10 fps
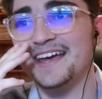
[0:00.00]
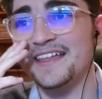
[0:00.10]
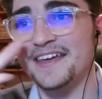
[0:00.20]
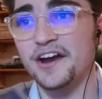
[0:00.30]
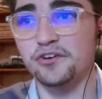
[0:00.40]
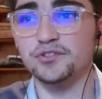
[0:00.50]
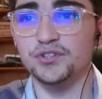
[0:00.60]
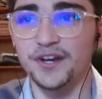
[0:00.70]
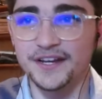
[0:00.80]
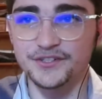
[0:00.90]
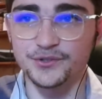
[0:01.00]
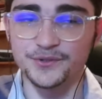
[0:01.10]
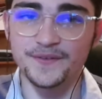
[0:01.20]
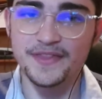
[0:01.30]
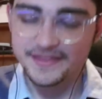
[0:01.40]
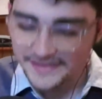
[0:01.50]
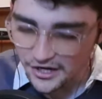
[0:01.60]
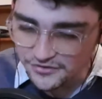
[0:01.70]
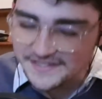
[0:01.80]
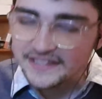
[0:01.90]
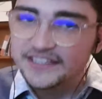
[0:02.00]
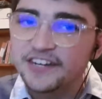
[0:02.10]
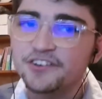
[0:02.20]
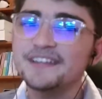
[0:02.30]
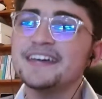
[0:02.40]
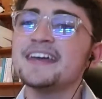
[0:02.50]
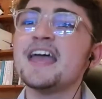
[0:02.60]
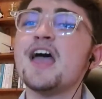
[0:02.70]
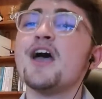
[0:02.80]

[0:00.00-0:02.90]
They are a learning tool. There is literally